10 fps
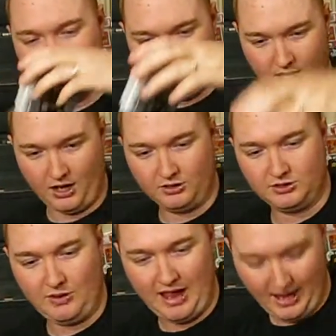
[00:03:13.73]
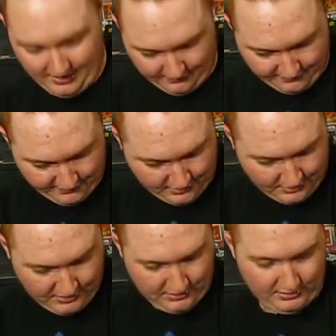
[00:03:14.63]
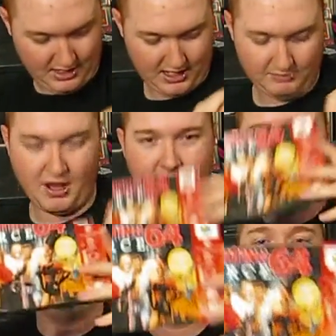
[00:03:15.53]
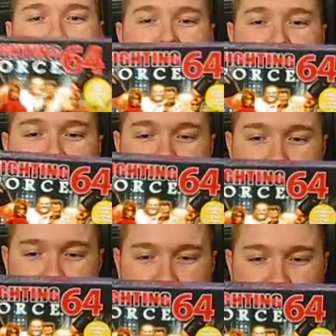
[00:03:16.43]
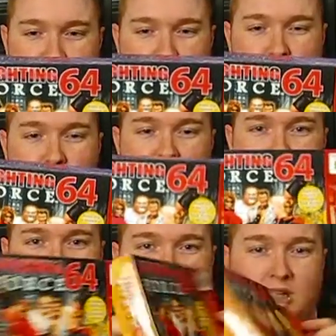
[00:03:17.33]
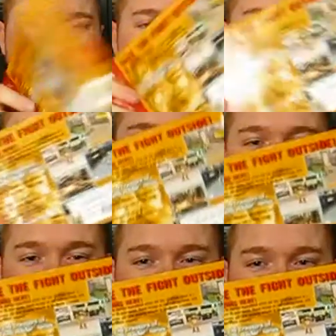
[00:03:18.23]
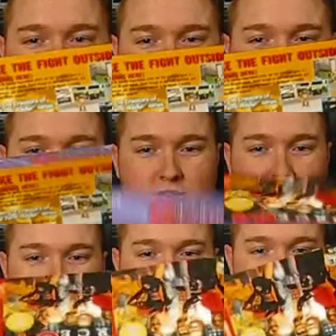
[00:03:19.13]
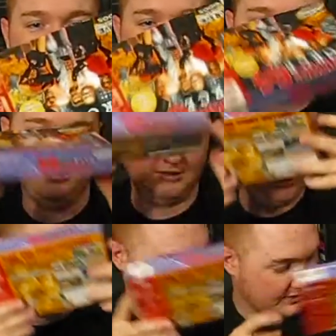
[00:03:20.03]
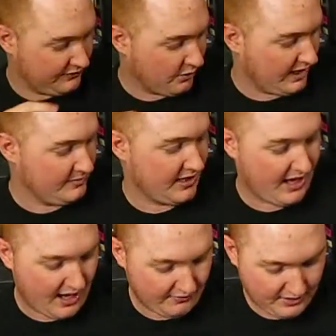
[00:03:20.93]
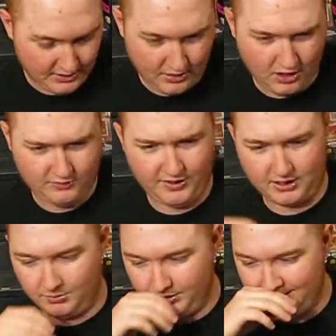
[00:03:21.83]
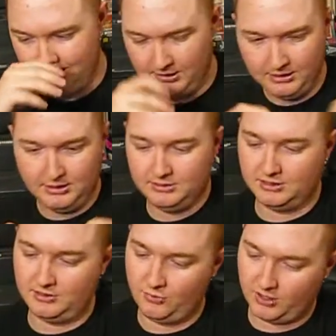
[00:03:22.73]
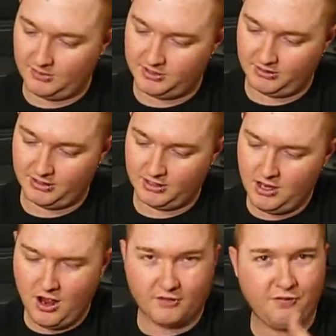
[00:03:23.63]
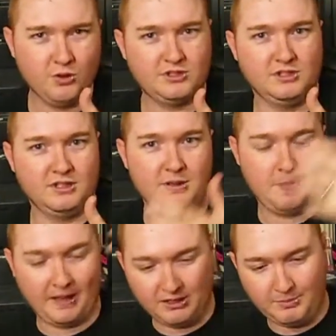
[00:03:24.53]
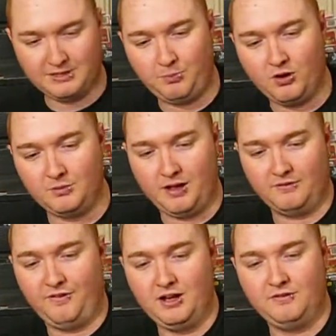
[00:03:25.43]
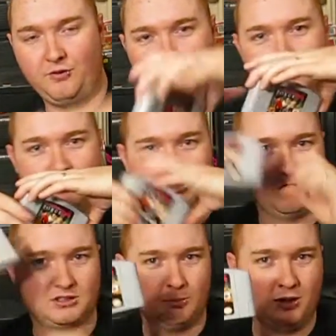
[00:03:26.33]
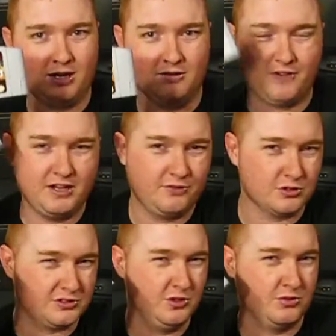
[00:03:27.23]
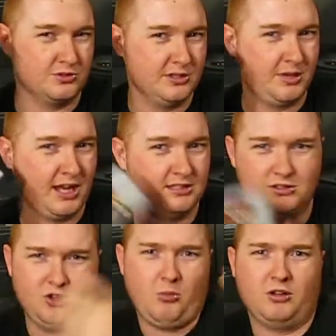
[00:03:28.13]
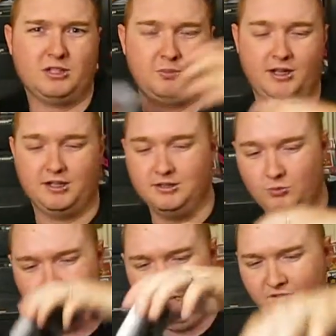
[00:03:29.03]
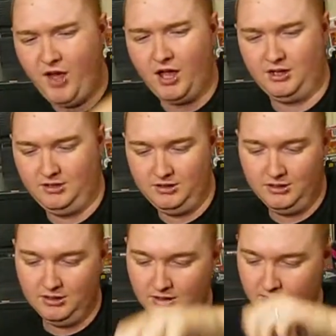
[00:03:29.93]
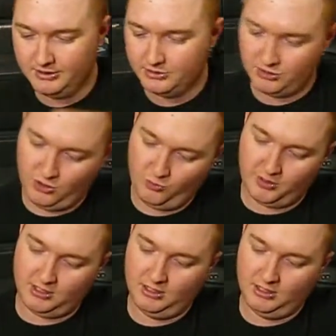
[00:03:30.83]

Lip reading: And I also have the boxing instructions for that. It's one of the few actually complete Nintendo 64 games I have. Hard to find complete 64 games down here. Unfortunately, like, the best part about Fighting Force is the multiplayer, and Fighting Force 2 on the Dreamcast, no multiplayer. What the fuck? Stupid.